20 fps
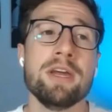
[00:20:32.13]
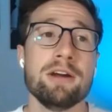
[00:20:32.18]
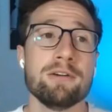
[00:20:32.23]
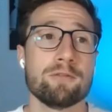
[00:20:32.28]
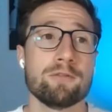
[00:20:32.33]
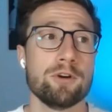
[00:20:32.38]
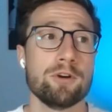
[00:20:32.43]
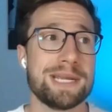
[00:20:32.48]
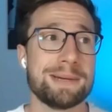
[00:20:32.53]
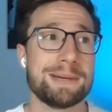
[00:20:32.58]

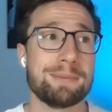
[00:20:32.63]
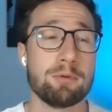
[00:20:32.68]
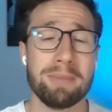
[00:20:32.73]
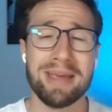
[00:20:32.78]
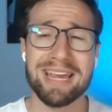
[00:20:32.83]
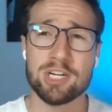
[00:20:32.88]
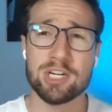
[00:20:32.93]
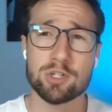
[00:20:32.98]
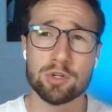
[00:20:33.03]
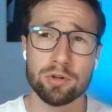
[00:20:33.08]
For example,
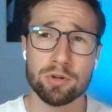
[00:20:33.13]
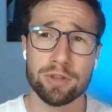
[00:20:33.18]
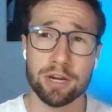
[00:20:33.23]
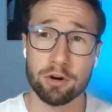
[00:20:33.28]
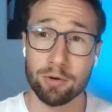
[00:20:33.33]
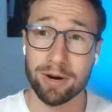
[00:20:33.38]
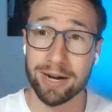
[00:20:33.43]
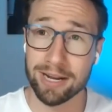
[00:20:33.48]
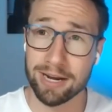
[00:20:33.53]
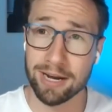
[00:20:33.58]
making sure the
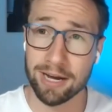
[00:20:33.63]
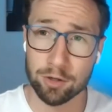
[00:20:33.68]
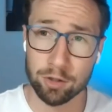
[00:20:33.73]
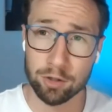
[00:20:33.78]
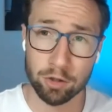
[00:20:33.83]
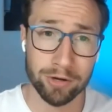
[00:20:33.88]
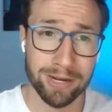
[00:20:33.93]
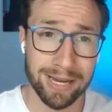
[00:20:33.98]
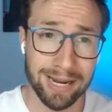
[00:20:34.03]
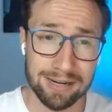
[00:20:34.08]
credit card in
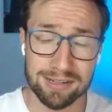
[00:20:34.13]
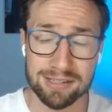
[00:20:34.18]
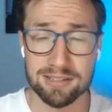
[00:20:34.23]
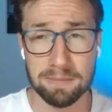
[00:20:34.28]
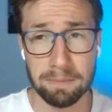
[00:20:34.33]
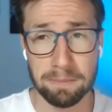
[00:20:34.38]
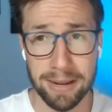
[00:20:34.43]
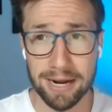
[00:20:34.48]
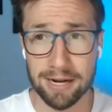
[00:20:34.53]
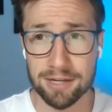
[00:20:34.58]
your account
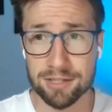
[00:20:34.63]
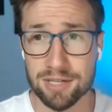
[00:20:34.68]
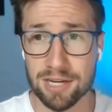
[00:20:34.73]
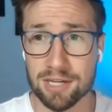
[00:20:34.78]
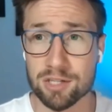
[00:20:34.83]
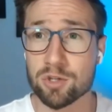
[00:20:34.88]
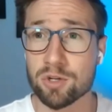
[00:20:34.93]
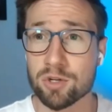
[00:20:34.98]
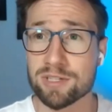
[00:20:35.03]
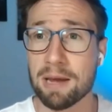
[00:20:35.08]
doesn't bounce. As
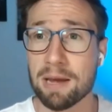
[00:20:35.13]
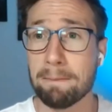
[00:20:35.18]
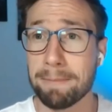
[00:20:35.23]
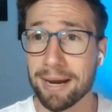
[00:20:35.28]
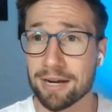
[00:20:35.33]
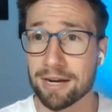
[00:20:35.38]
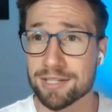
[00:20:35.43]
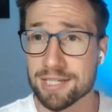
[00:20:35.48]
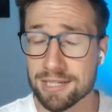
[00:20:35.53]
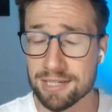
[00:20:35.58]
soon as that
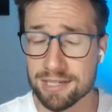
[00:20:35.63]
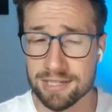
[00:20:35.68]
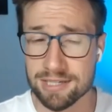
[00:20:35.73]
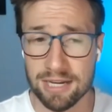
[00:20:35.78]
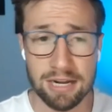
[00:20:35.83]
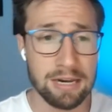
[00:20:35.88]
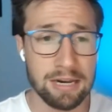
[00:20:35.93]
bounces,